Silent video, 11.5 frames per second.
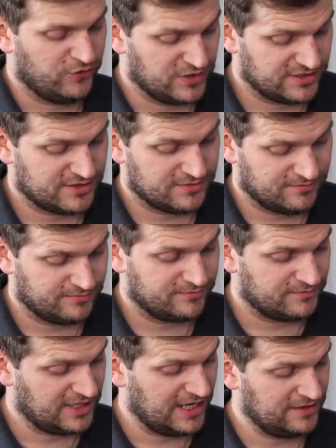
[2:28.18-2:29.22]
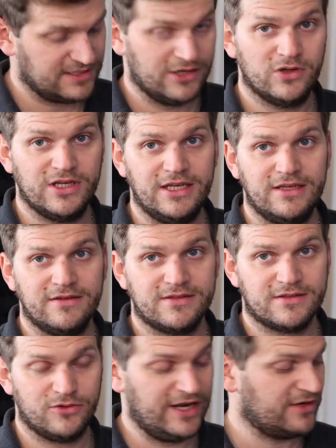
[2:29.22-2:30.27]
for this case, I only need
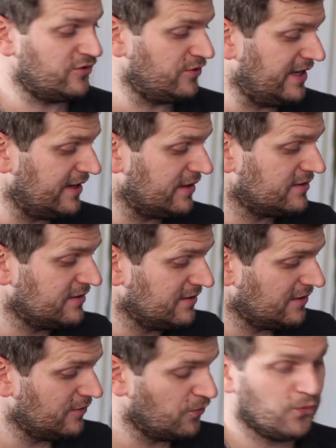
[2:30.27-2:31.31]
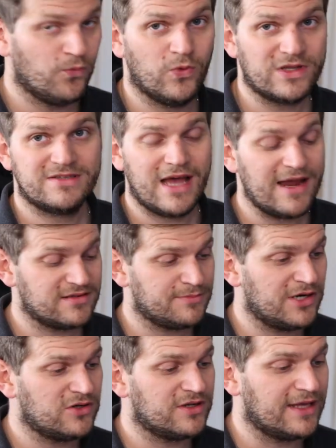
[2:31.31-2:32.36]
this connector. And what's nice
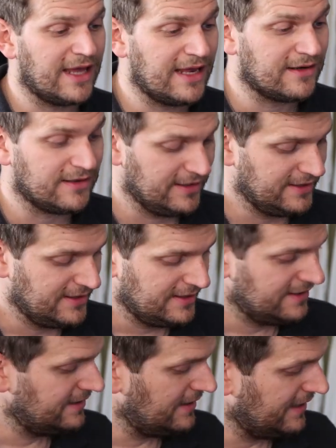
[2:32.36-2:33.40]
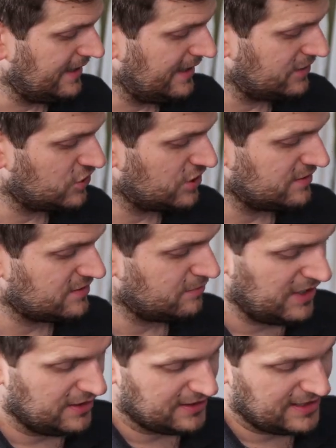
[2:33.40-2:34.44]
about it, again, I can just
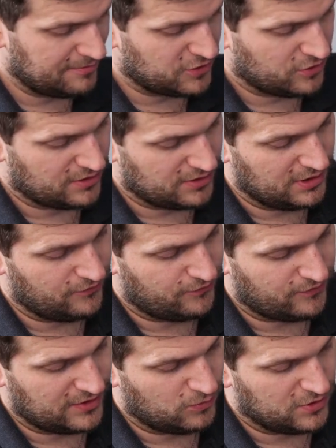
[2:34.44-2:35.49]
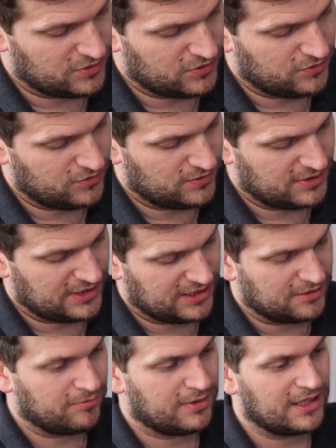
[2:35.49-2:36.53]
make an adapter if I want to. I
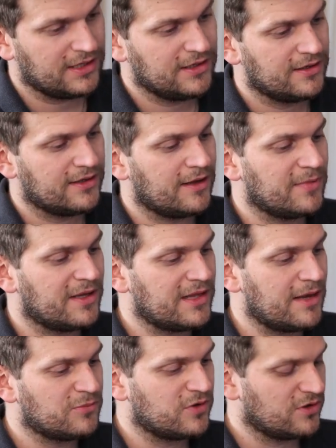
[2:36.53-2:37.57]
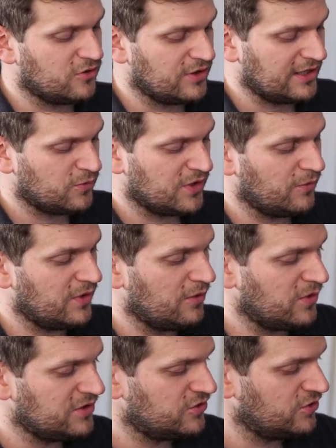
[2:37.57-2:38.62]
can plug in an adapter and connect whatever I
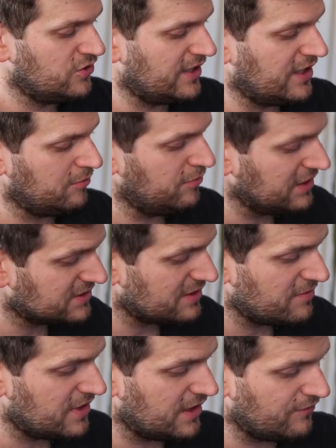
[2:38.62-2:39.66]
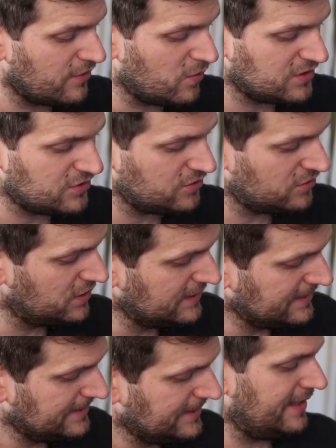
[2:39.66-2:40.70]
want to. I can build something if I want to.
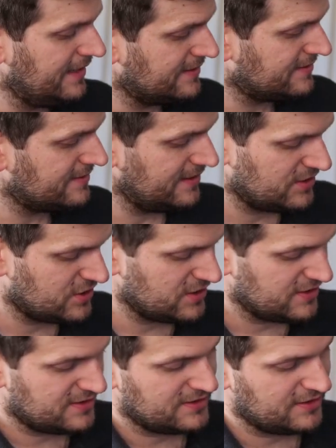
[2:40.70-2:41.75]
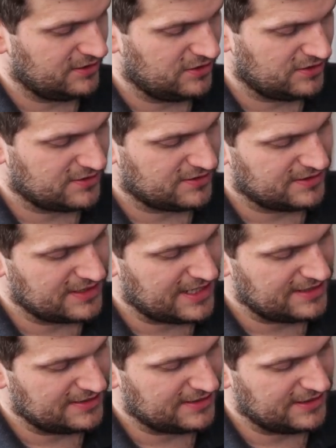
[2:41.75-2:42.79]
It's it's just, you know, it's
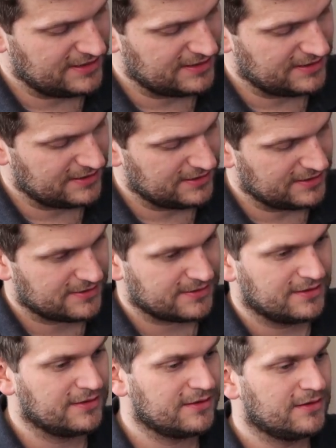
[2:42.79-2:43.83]
nice and easy and it's